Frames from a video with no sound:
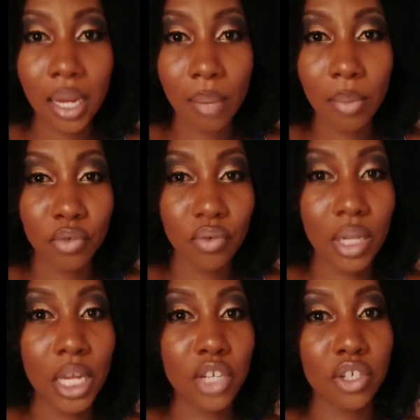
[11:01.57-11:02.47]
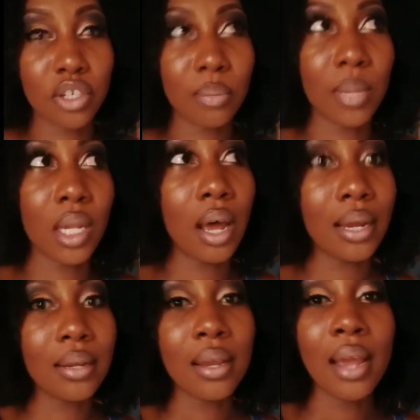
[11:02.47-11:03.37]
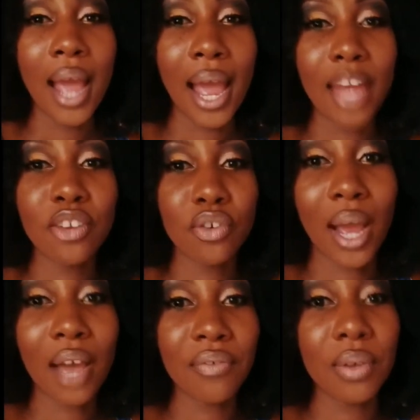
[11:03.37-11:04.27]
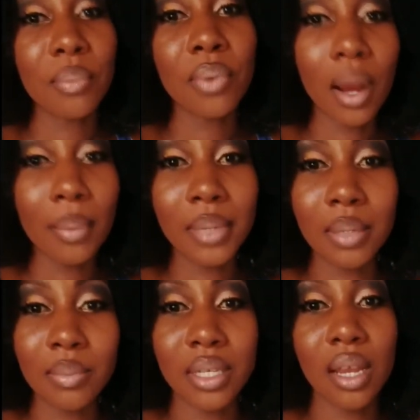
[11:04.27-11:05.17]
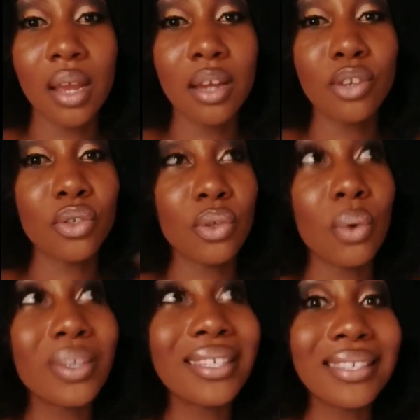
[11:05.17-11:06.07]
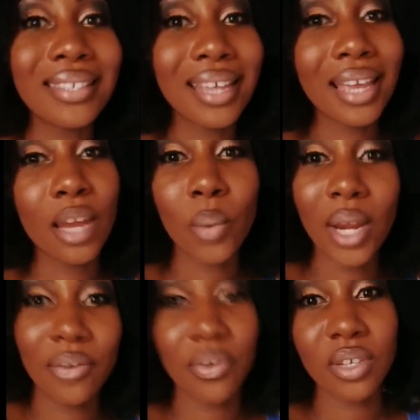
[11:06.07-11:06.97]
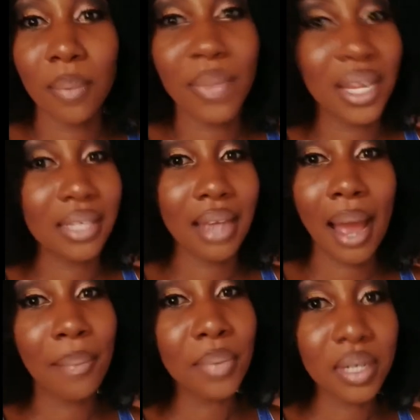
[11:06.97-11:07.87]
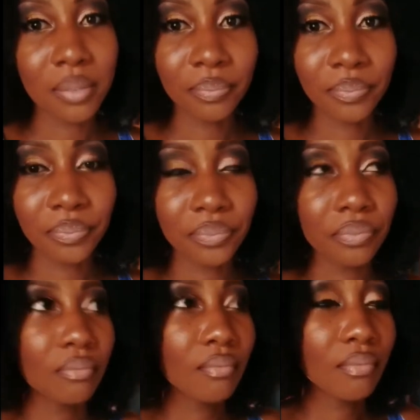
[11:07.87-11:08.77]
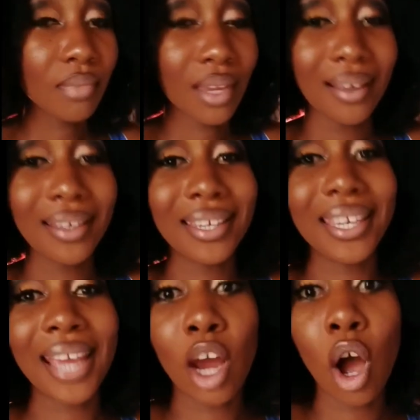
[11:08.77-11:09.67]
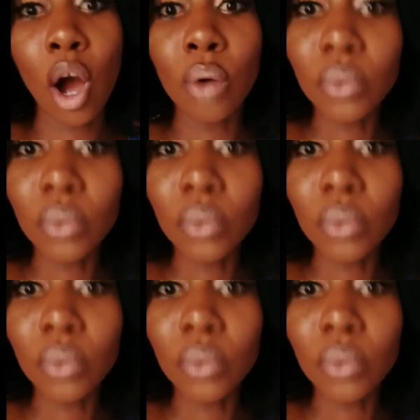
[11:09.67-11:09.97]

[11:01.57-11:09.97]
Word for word: about your relationship a lot and you're having problems, don't stick and wait for something to happen. Get out.